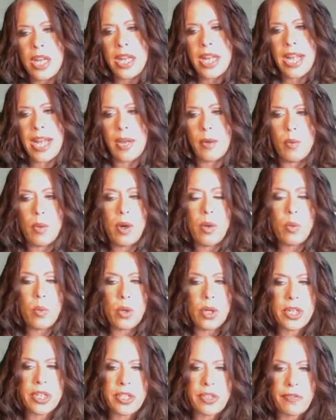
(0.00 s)
And what
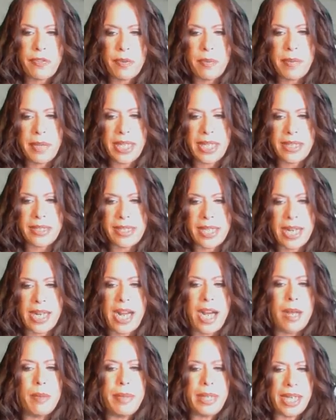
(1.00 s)
works for me is that
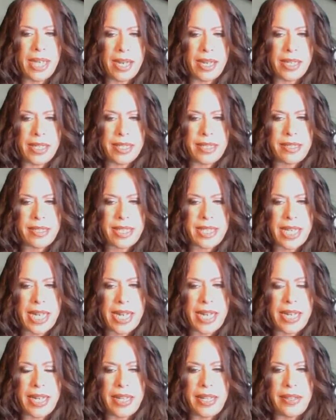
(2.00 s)
I'll be honest
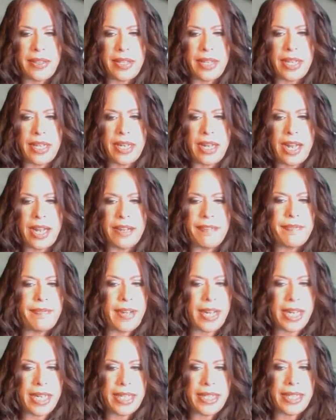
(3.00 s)
and then I
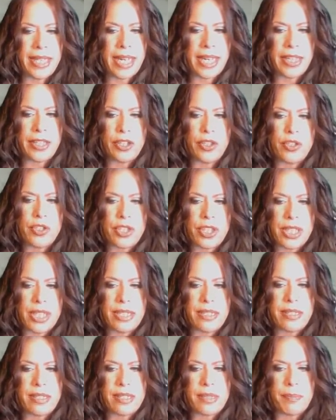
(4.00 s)
find that usually
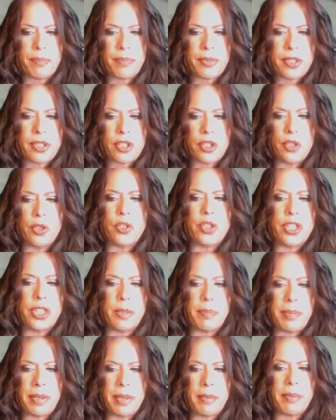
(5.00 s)
usually
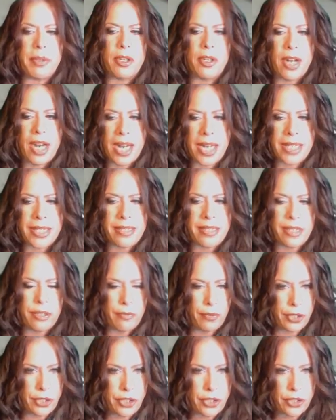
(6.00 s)
people are honest in
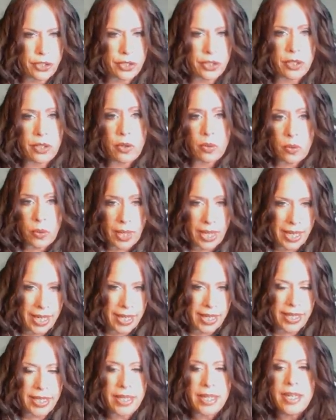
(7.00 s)
return,
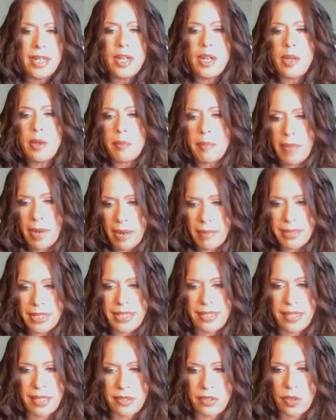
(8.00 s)
okay? Bobby
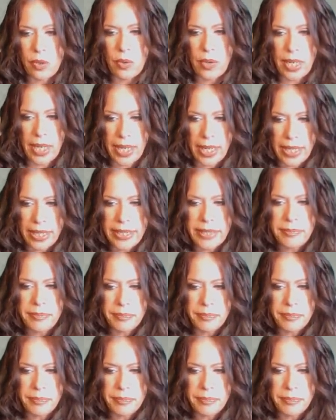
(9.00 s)
says, okay.